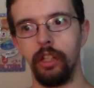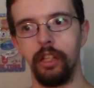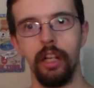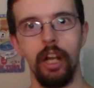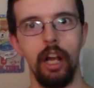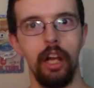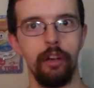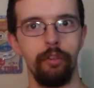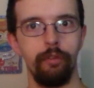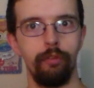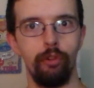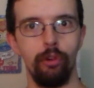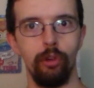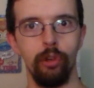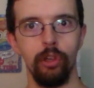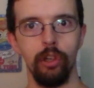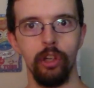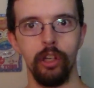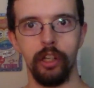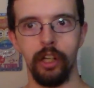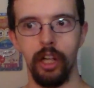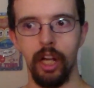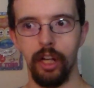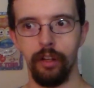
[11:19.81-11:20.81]
God of
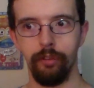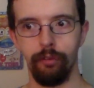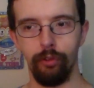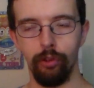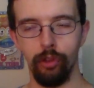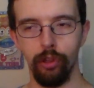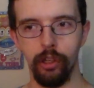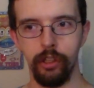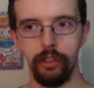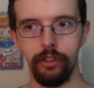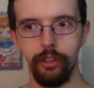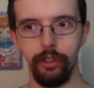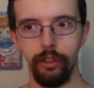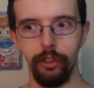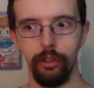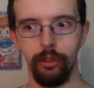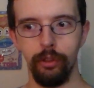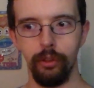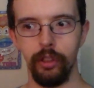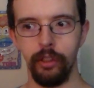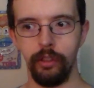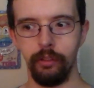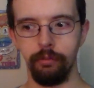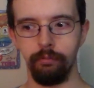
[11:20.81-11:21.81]
War
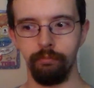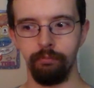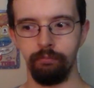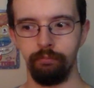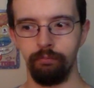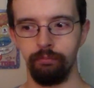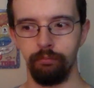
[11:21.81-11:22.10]
2, and